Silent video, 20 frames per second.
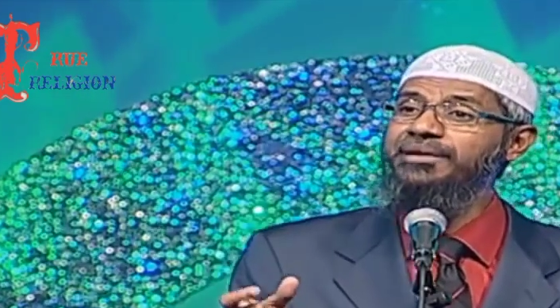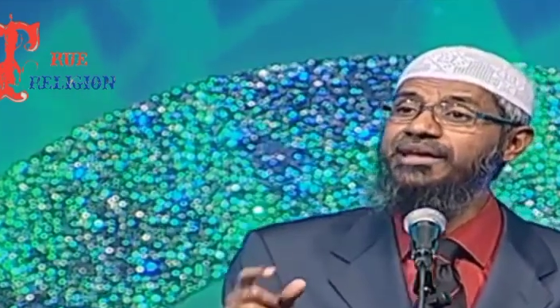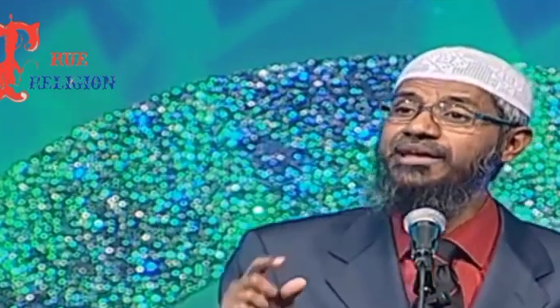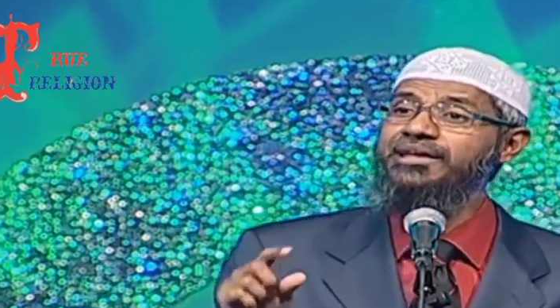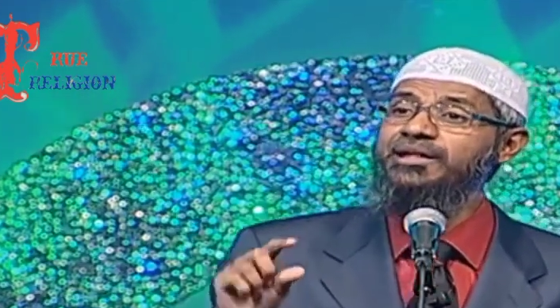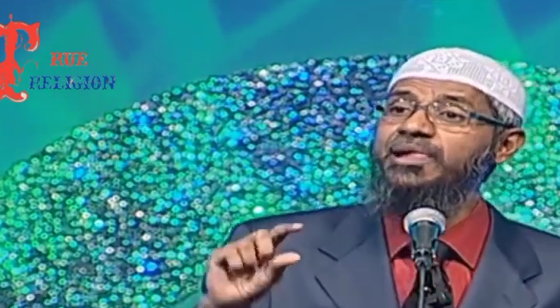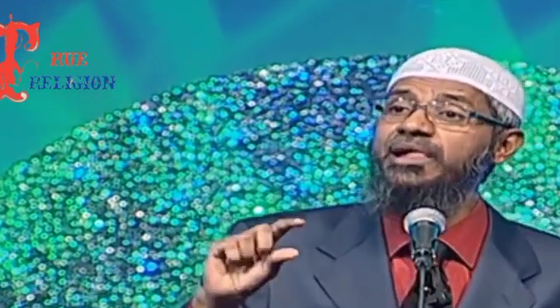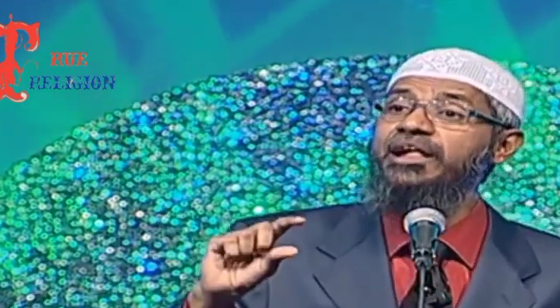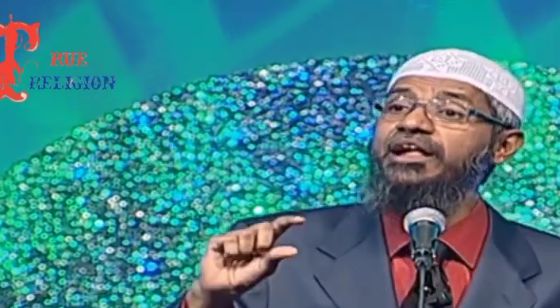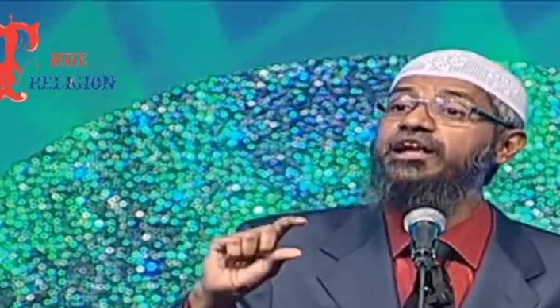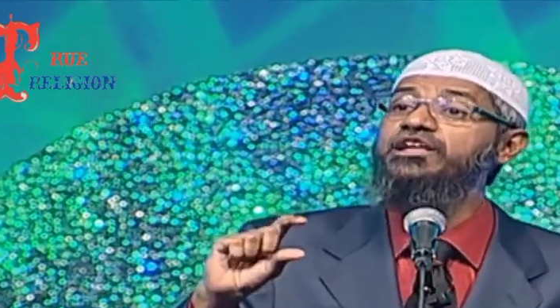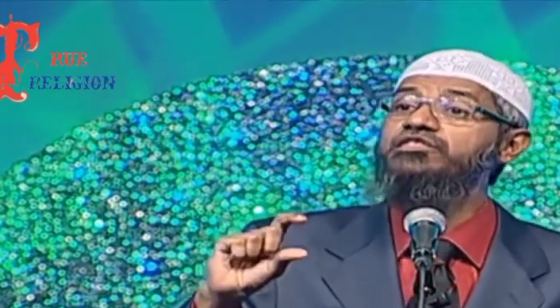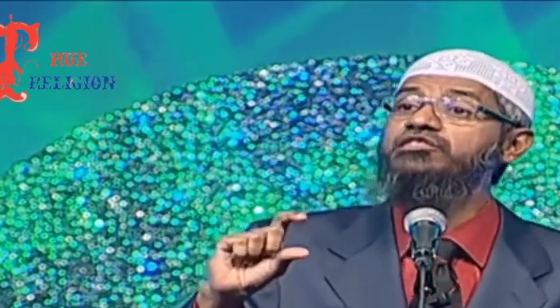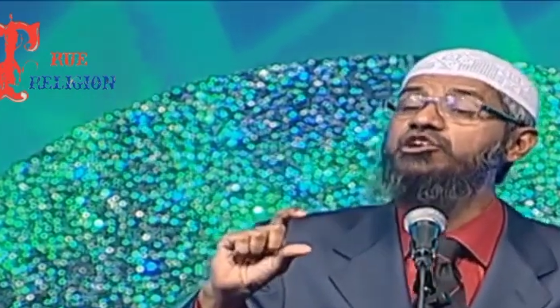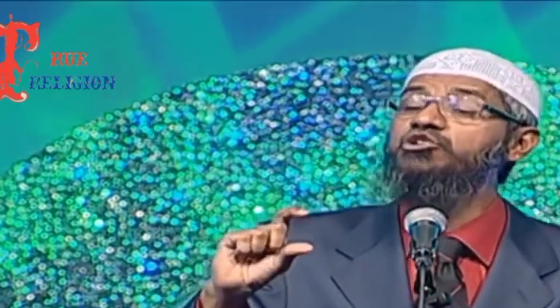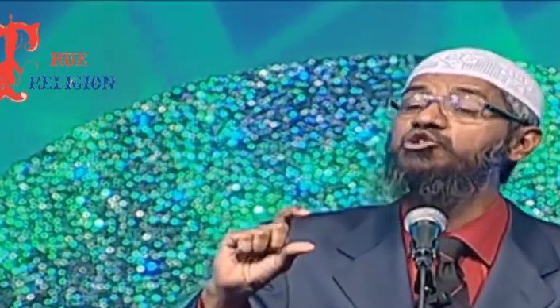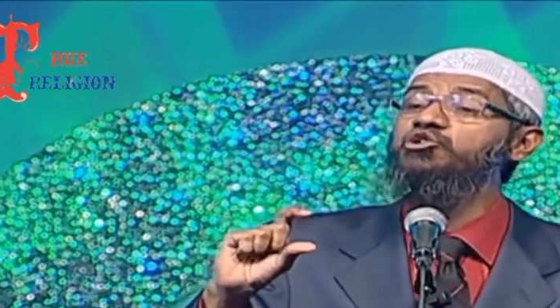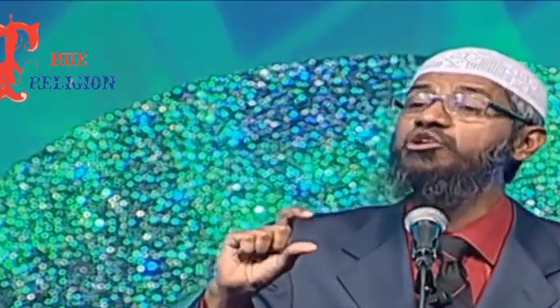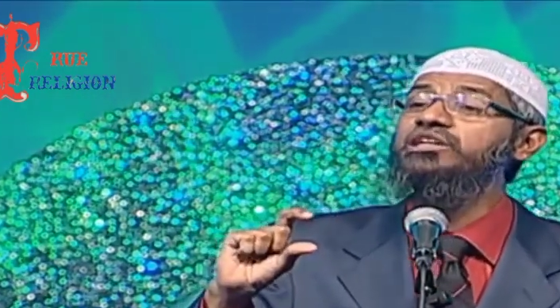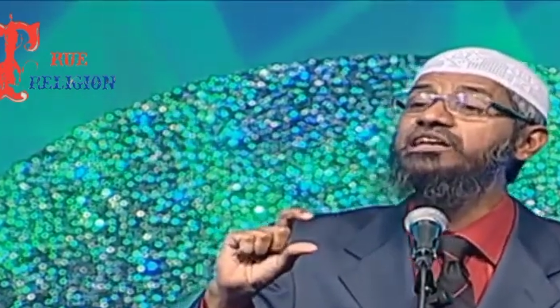being is
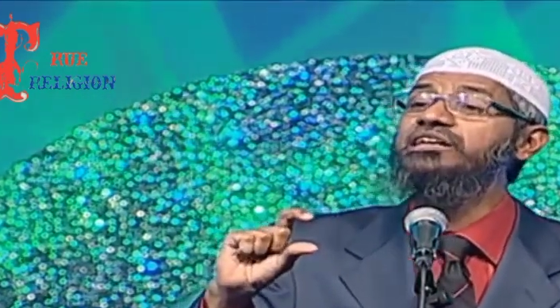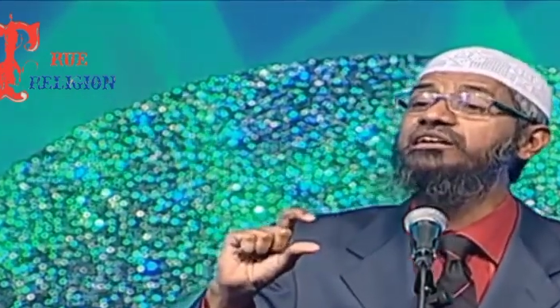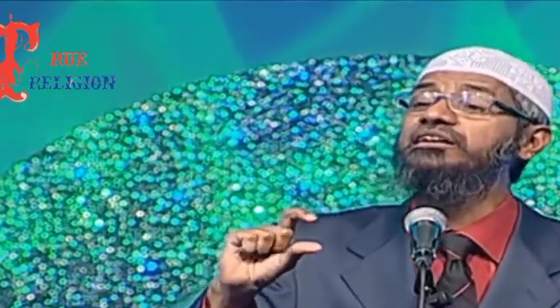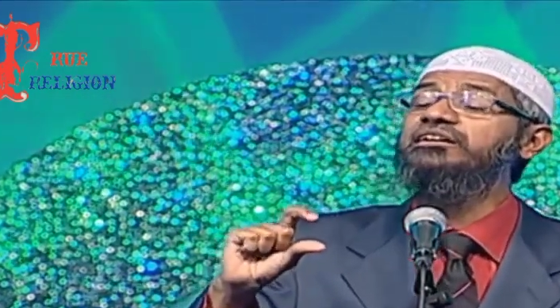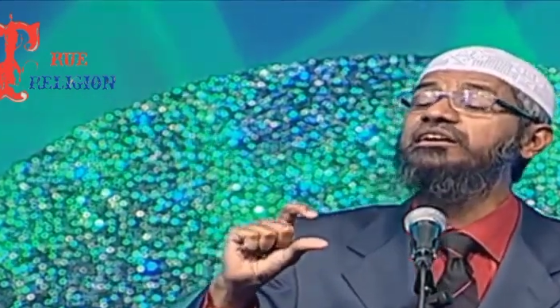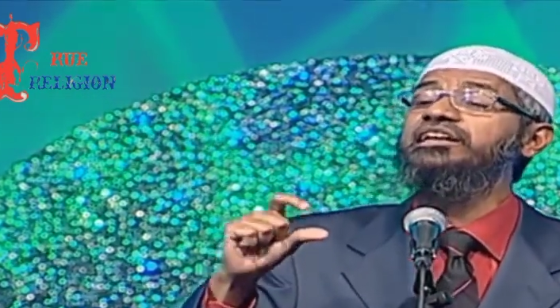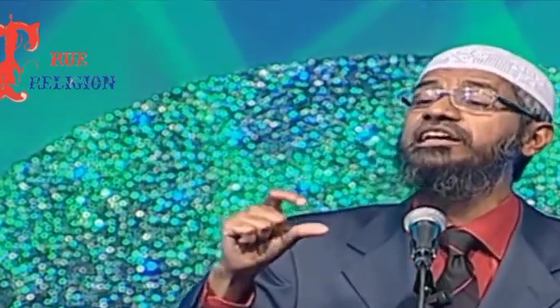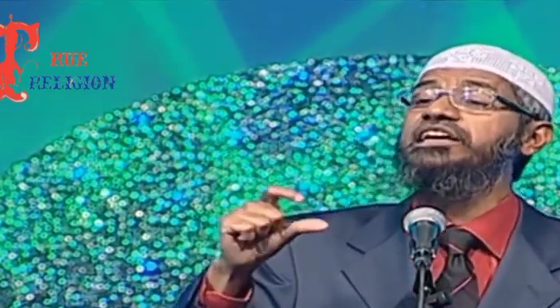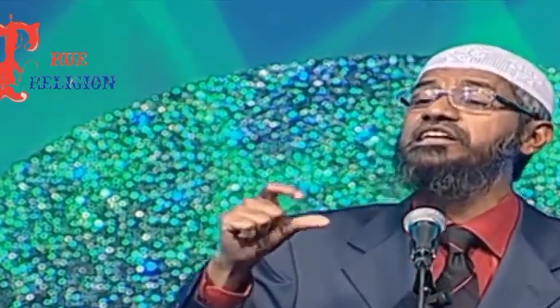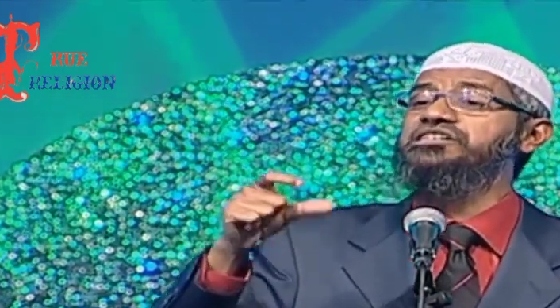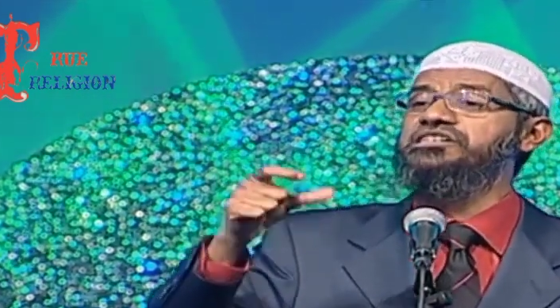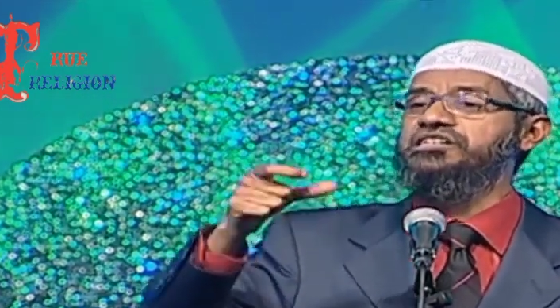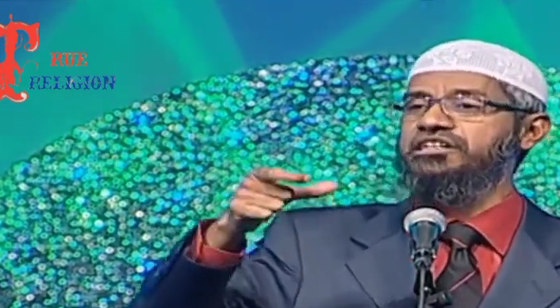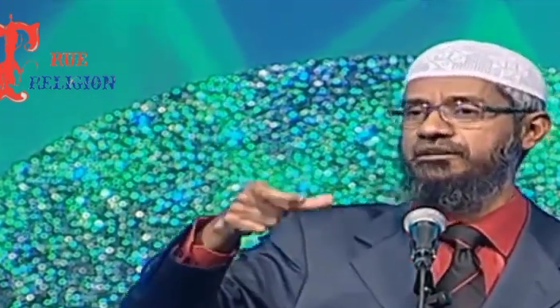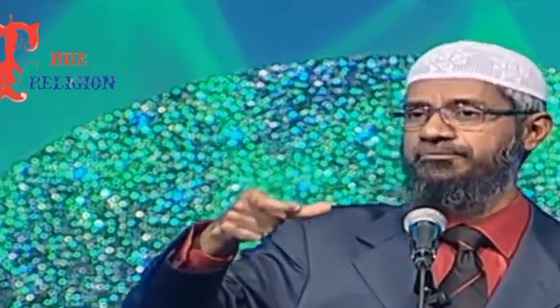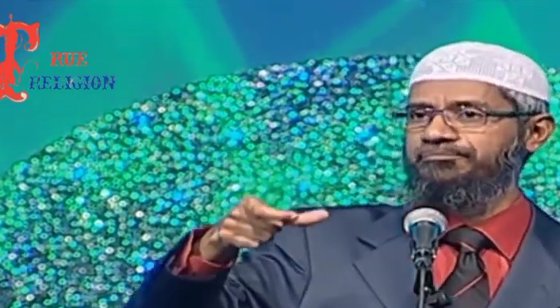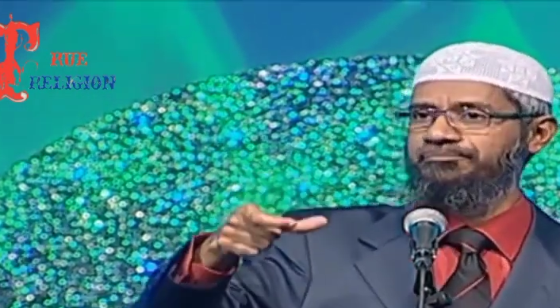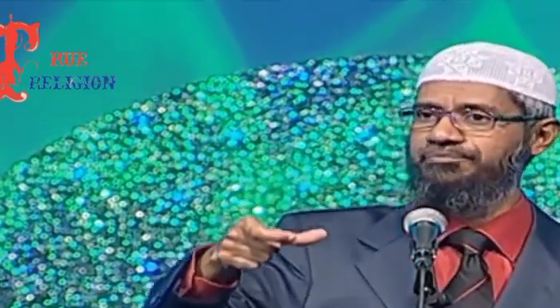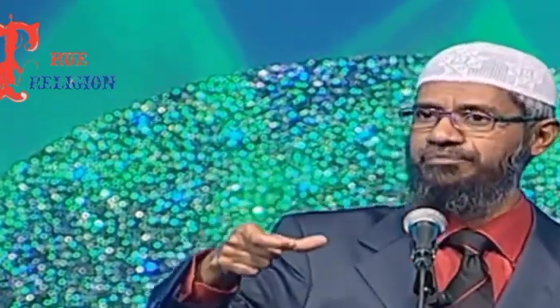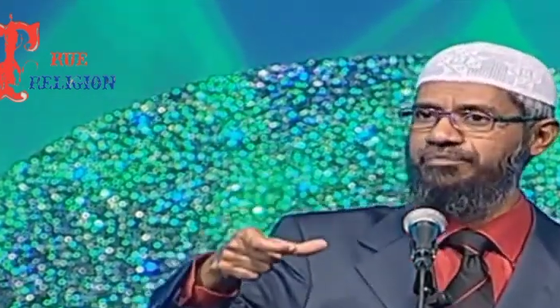a unique
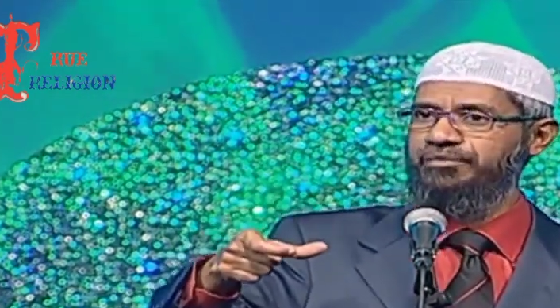creation.